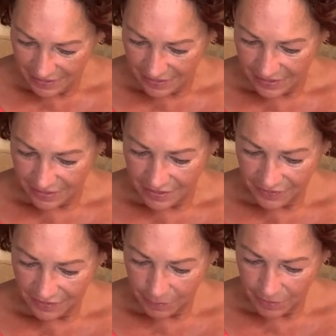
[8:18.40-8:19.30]

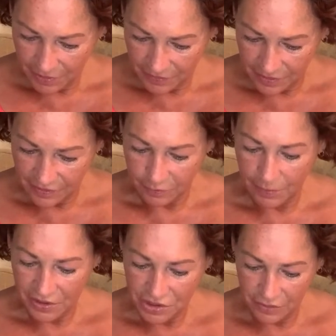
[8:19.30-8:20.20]
Nisky Pisky says,
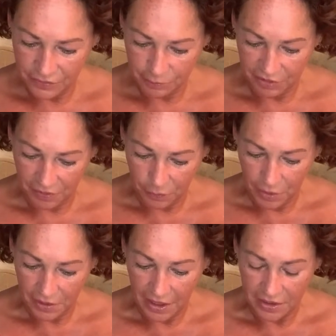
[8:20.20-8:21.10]
bless you for spreading the
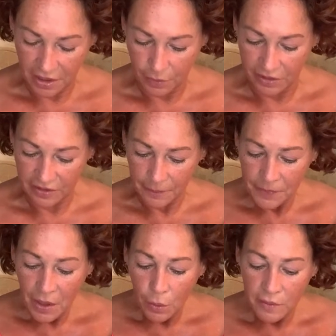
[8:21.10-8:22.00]
word, I had no idea.
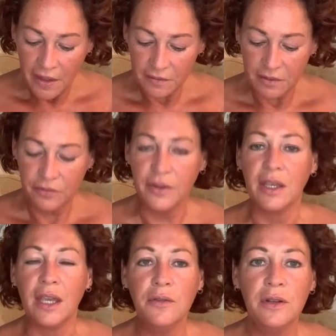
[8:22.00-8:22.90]
Well, that's the
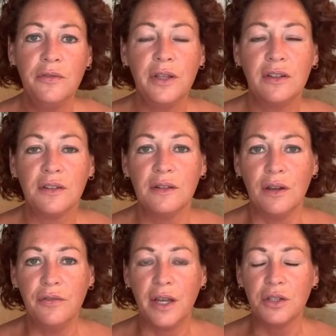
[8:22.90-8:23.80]
thing, even if it doesn't
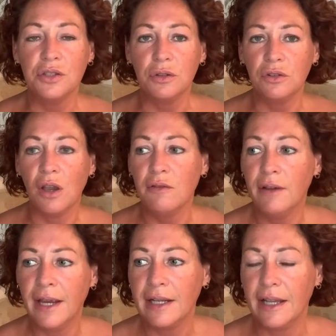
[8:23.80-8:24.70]
affect you
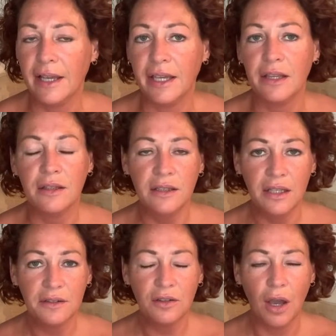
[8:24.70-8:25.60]
directly, the
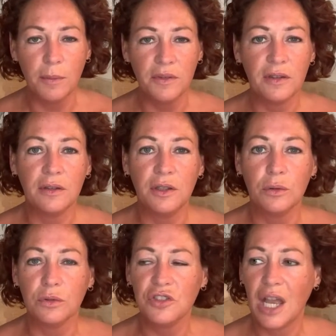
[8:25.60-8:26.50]
next time
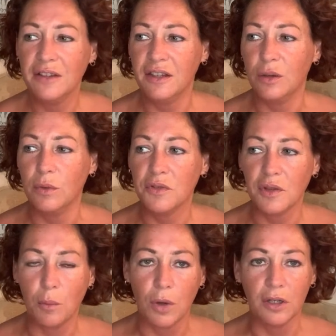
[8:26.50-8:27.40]
you're chatting with
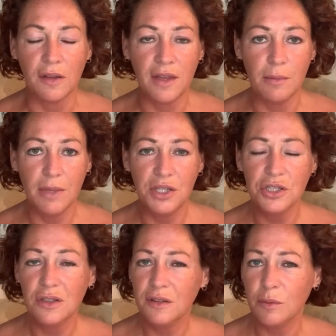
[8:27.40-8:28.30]
someone and they
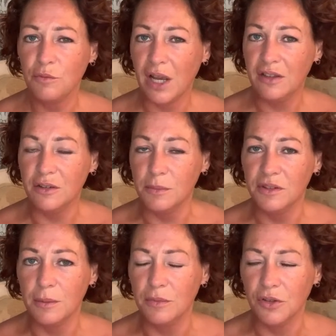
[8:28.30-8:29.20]
mention some random
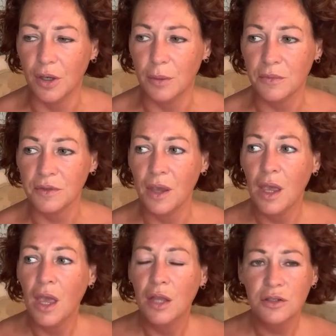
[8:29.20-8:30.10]
symptoms,
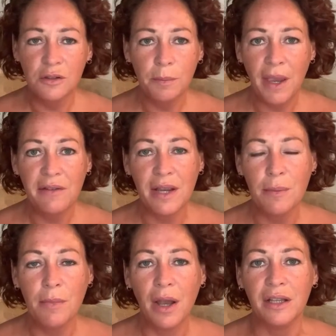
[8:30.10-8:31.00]
just bear it
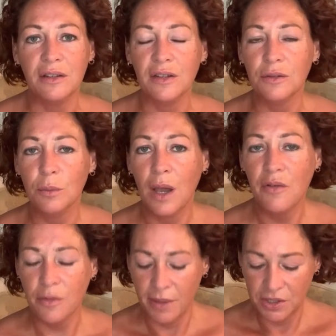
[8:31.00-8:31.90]
in mind, it's
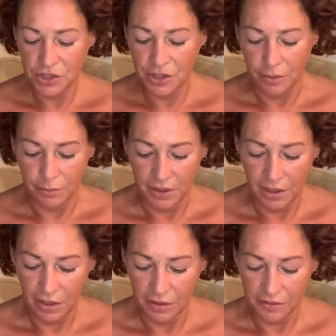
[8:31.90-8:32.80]
worth a mention,
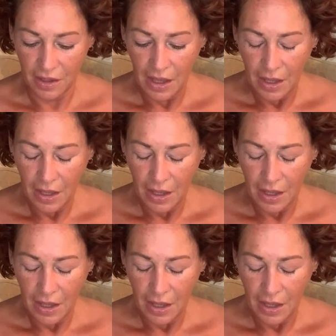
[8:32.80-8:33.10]
because